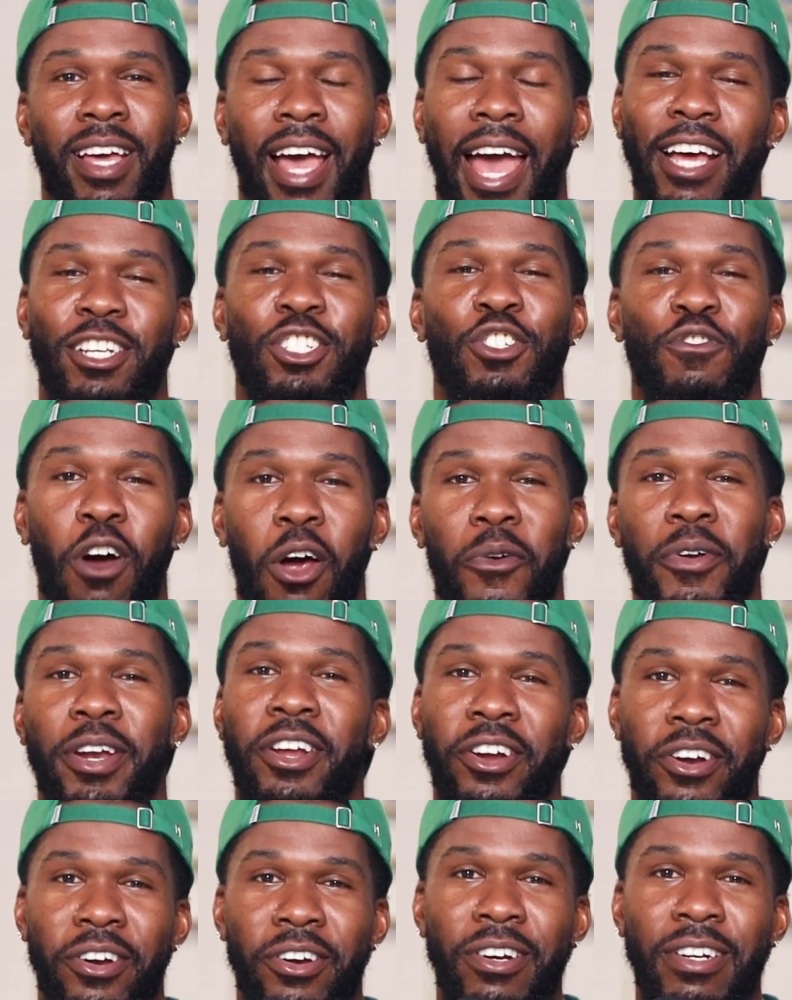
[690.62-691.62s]
As you've
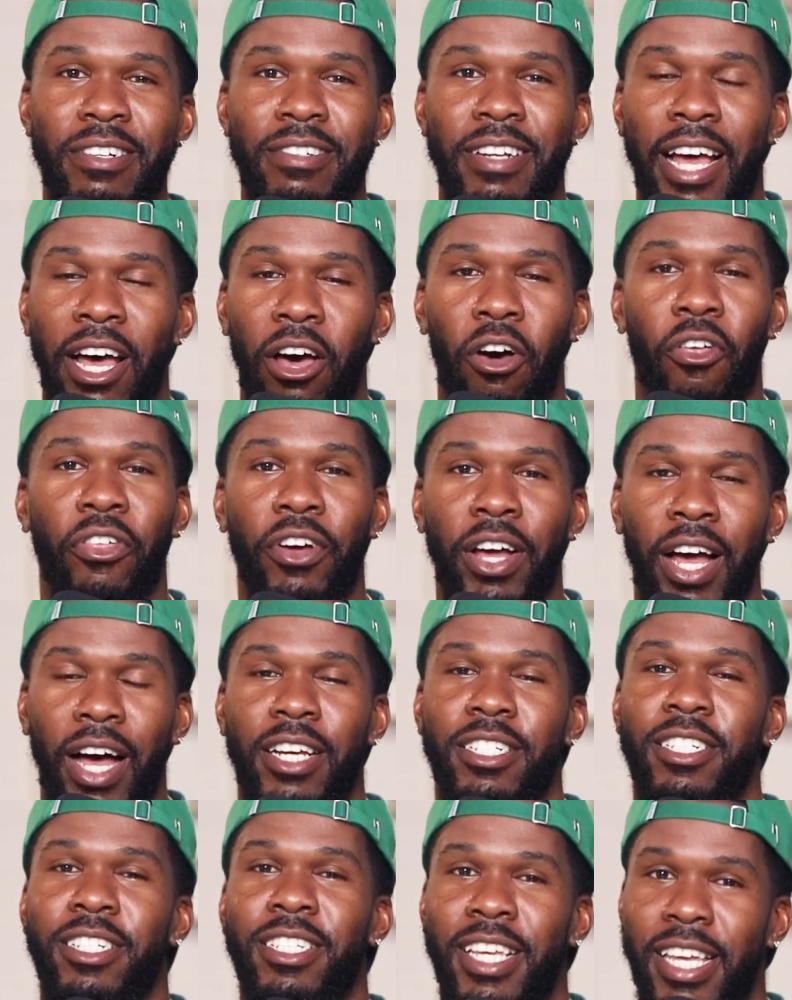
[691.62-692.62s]
already heard, health
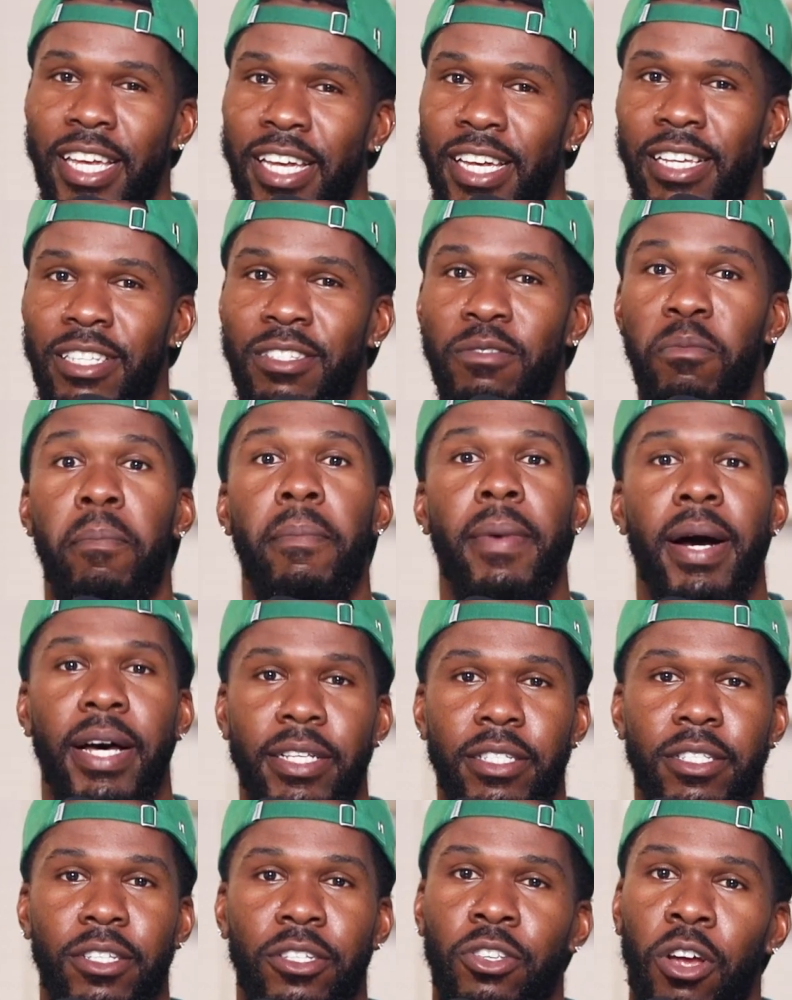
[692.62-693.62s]
conscious kids
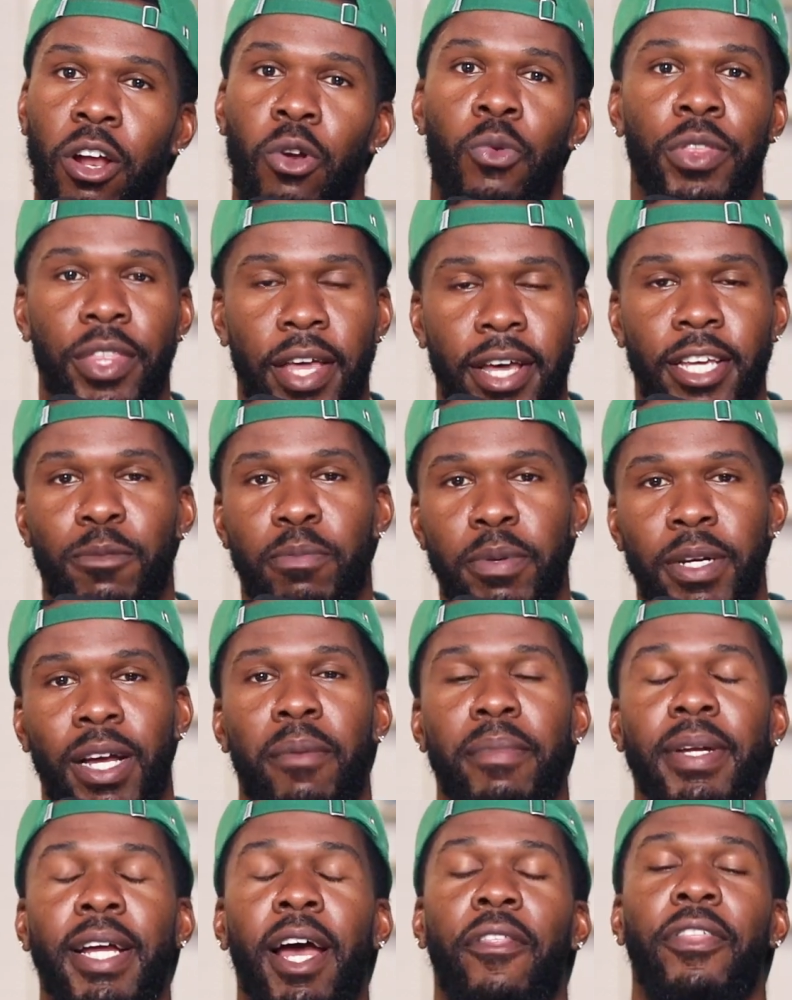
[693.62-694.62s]
must start with us
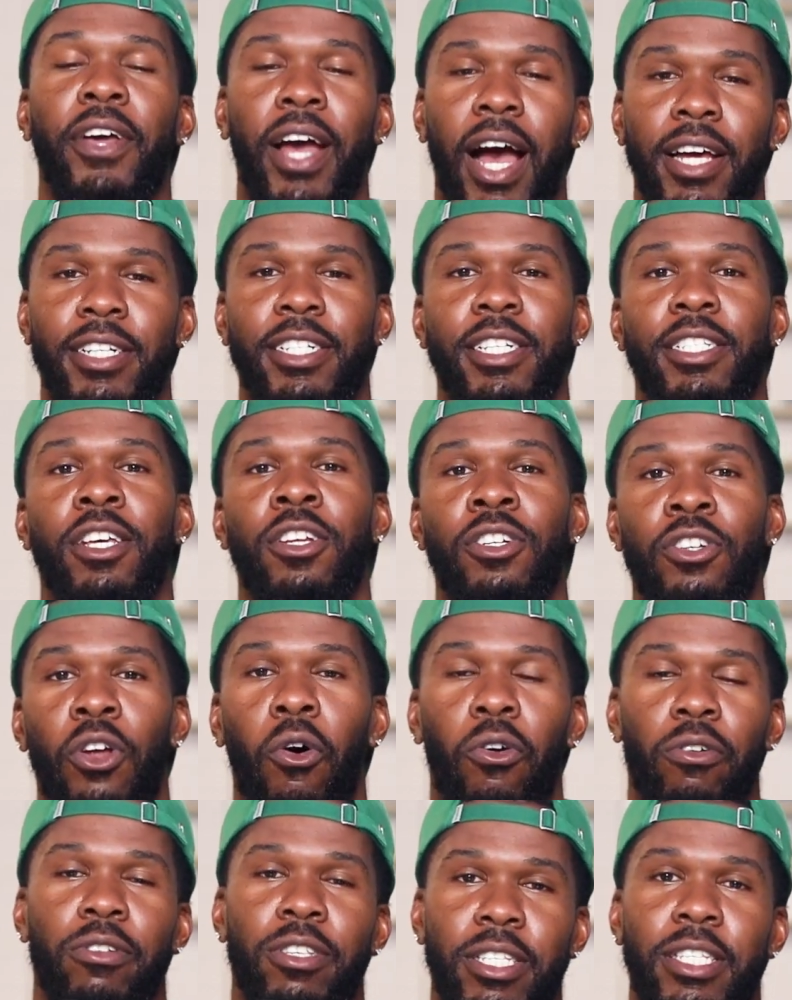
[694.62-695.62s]
becoming health conscious
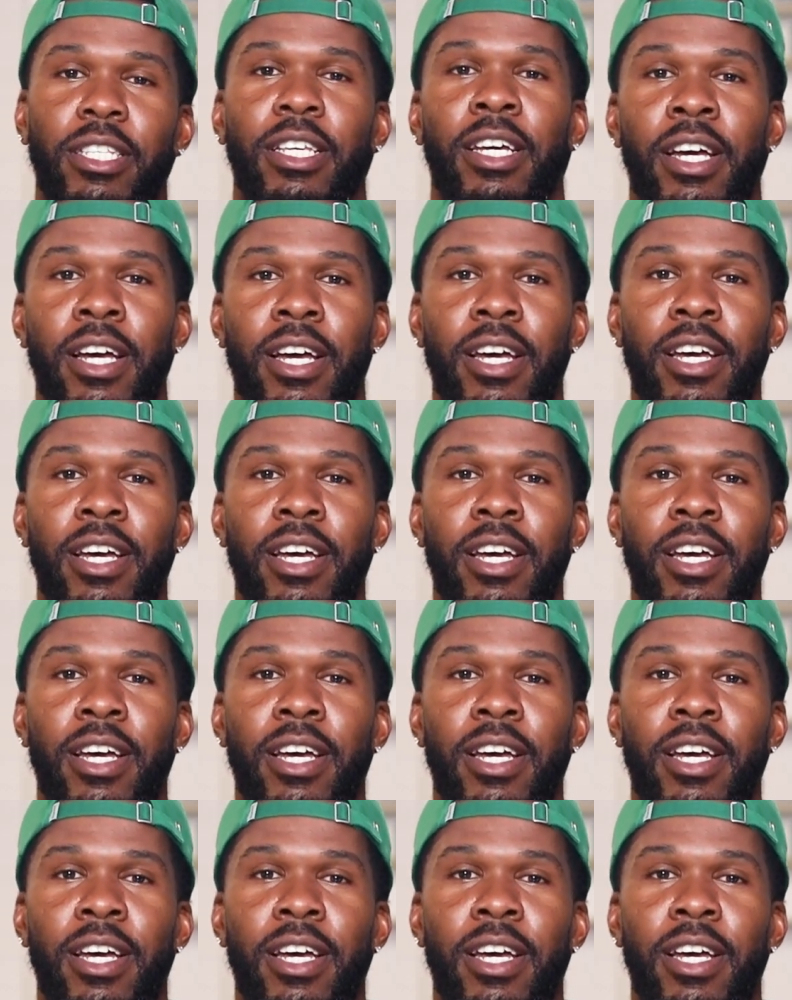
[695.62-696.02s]
adults.